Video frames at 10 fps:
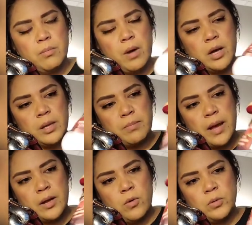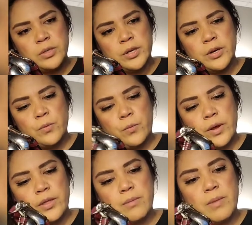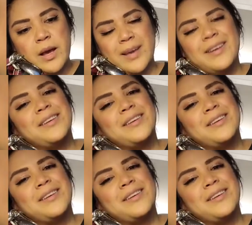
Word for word: PocketBac holder with my